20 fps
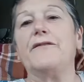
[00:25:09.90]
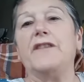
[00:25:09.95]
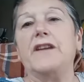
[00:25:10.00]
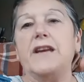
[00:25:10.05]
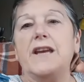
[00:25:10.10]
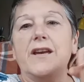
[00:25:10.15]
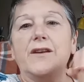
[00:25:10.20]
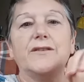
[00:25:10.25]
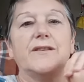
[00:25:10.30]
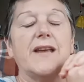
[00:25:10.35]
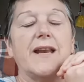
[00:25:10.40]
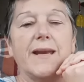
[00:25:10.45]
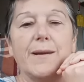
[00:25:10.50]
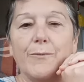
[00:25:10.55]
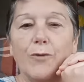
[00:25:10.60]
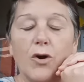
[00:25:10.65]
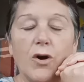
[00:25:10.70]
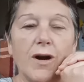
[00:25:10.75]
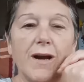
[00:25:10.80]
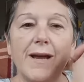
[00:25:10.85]
videos
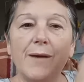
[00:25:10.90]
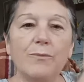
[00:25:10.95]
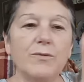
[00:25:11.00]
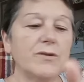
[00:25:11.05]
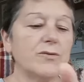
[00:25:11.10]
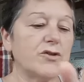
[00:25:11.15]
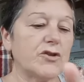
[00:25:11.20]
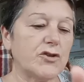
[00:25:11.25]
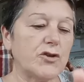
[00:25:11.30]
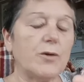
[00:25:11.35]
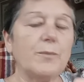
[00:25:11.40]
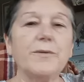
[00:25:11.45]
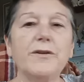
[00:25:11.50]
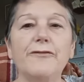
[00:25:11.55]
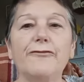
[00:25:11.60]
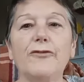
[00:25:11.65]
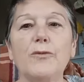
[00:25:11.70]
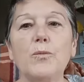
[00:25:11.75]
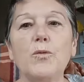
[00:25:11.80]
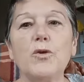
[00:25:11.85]
anymore and will stop
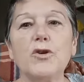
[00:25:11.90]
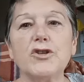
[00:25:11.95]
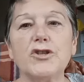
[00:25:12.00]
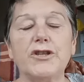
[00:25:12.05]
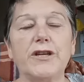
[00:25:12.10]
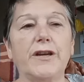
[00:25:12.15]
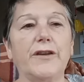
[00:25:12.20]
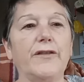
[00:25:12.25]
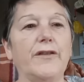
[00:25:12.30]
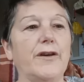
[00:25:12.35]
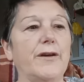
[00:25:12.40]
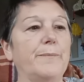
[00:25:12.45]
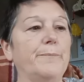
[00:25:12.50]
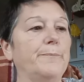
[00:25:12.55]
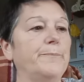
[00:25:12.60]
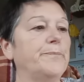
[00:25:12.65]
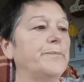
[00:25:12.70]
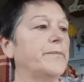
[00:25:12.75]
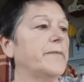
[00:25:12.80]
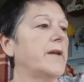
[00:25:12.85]
you from watching them
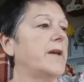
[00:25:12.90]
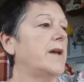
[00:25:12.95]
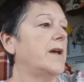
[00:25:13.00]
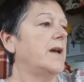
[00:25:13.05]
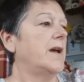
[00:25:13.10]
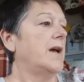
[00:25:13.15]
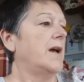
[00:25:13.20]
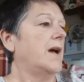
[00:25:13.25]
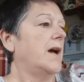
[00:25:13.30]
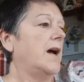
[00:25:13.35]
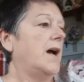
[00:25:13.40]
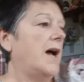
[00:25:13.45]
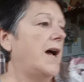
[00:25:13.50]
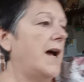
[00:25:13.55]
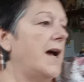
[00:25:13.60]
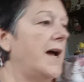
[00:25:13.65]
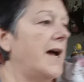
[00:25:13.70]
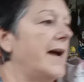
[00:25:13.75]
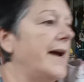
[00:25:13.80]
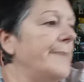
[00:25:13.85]

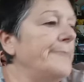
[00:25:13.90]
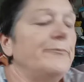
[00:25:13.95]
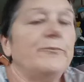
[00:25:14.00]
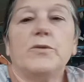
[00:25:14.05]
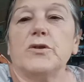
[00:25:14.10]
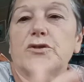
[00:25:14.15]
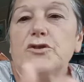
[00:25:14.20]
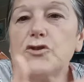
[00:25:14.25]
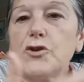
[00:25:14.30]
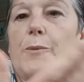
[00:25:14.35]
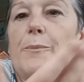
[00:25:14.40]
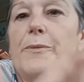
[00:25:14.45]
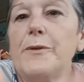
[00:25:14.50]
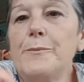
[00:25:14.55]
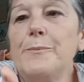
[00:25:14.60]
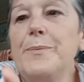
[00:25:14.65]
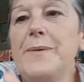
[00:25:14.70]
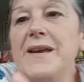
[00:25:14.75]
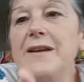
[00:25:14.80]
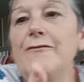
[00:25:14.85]
um, will stop
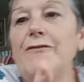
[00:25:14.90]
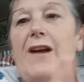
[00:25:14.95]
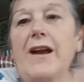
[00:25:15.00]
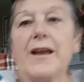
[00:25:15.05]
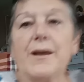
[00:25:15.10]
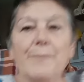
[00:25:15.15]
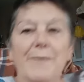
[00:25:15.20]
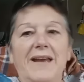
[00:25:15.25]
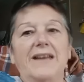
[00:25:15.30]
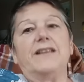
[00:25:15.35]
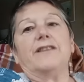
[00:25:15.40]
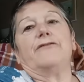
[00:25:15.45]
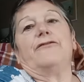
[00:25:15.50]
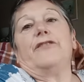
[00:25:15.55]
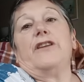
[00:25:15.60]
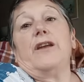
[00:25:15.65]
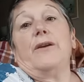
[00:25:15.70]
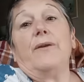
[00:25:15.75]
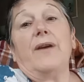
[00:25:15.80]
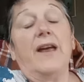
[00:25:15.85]
them being recommended
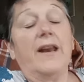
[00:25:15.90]
for you.